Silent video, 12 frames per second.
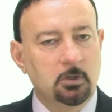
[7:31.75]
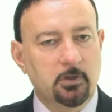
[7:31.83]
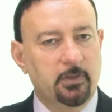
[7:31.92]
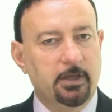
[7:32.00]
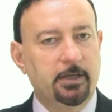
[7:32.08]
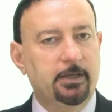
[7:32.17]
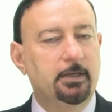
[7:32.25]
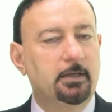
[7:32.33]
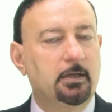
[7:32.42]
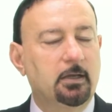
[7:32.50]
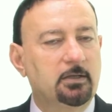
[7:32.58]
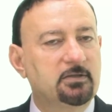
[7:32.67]

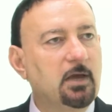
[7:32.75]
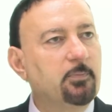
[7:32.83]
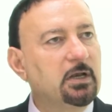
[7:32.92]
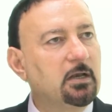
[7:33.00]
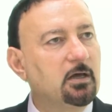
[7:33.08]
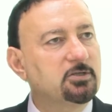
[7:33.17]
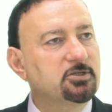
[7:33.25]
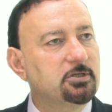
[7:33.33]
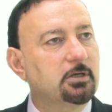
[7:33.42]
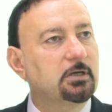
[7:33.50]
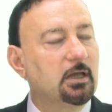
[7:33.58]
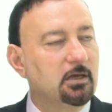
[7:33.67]
It happened last year.
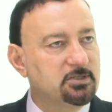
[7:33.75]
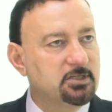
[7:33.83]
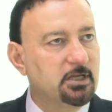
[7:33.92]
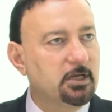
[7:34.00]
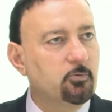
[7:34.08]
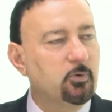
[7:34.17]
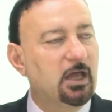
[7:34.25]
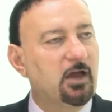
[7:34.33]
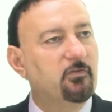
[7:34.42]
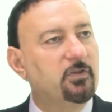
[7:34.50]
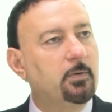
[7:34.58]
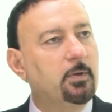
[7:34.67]
Last year we have
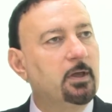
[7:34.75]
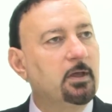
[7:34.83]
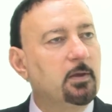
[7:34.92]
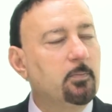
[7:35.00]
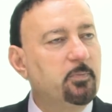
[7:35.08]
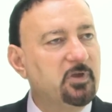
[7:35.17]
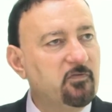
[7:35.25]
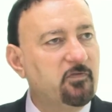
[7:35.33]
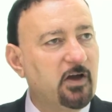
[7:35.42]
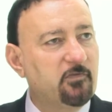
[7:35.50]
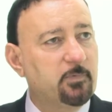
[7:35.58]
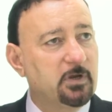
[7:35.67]
the
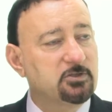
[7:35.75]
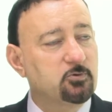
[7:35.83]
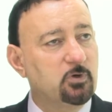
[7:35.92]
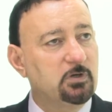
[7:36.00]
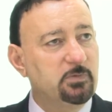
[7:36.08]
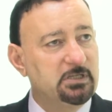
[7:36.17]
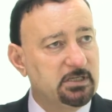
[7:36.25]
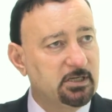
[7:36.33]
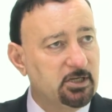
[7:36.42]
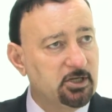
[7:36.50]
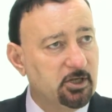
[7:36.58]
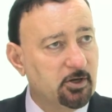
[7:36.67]
P5+1 meeting in
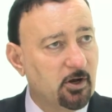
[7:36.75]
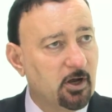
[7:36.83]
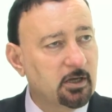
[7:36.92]
Iran.